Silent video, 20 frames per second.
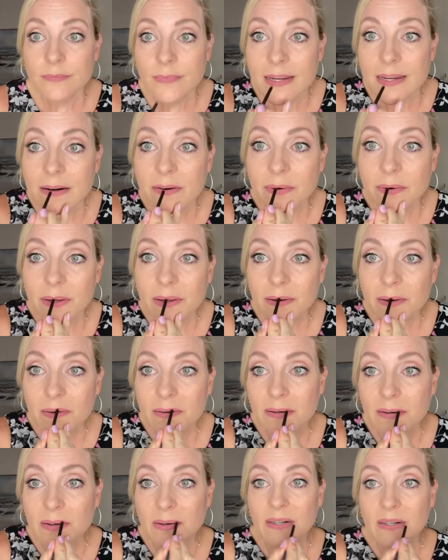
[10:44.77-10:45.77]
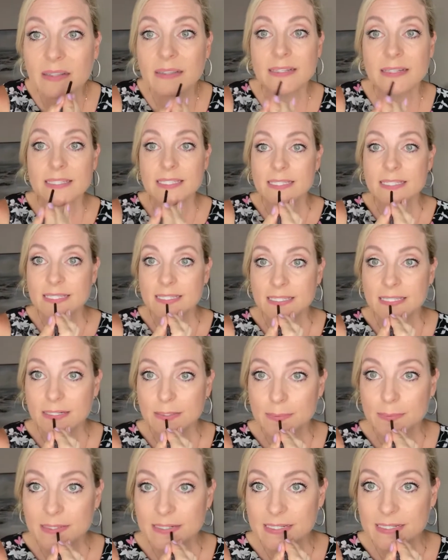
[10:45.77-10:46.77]
There we go, really
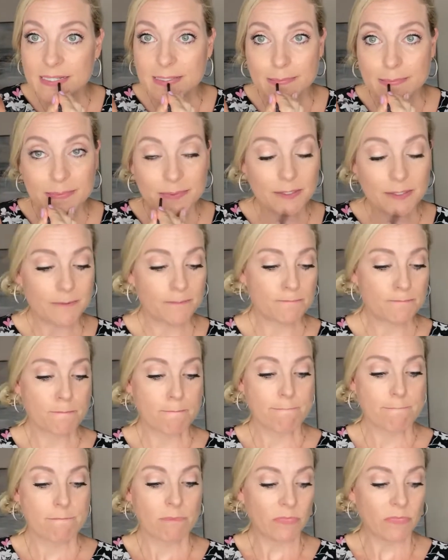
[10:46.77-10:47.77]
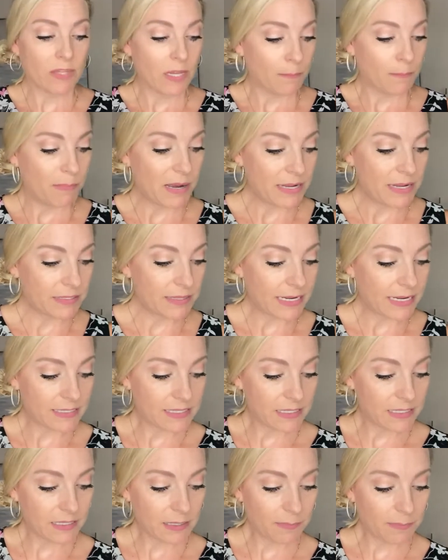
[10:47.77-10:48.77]
super simple. But
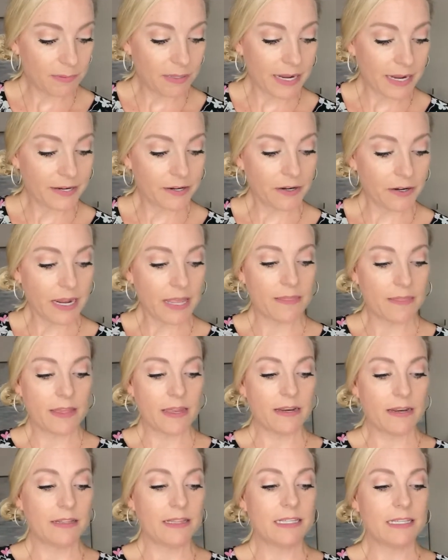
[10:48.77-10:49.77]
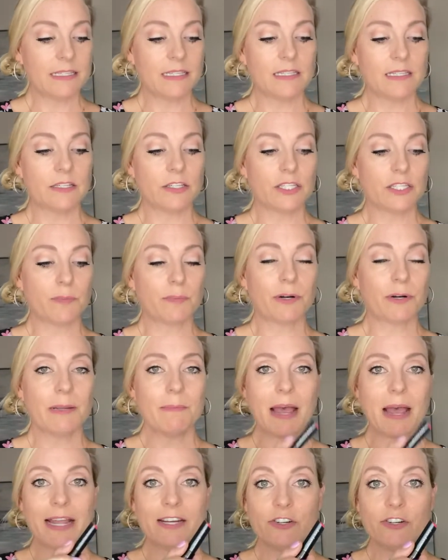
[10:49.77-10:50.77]
that's the lip liner. And then this is a
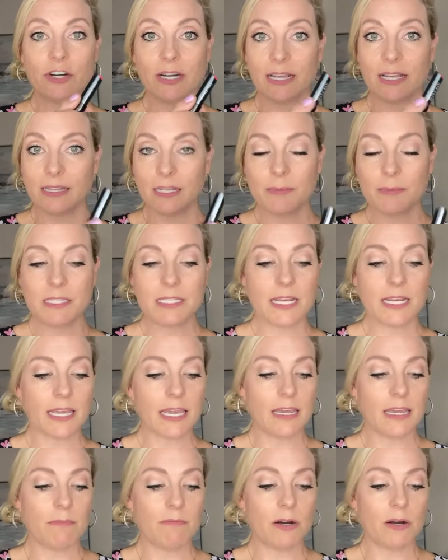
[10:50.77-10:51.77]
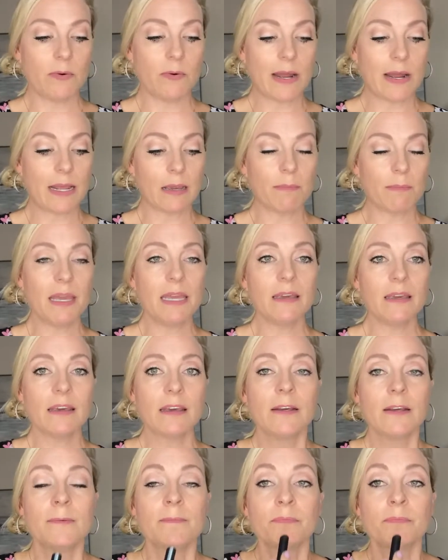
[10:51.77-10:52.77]
Supreme Hydrating Lipstick in Poetic
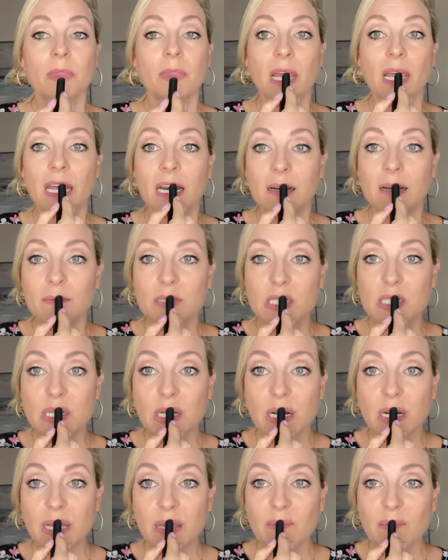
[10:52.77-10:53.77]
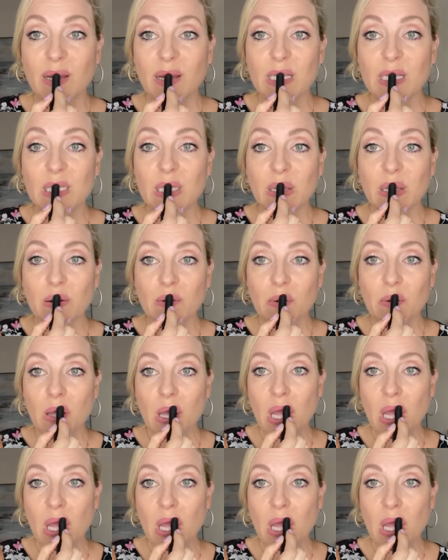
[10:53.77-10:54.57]
Pink. And I'm just gonna give myself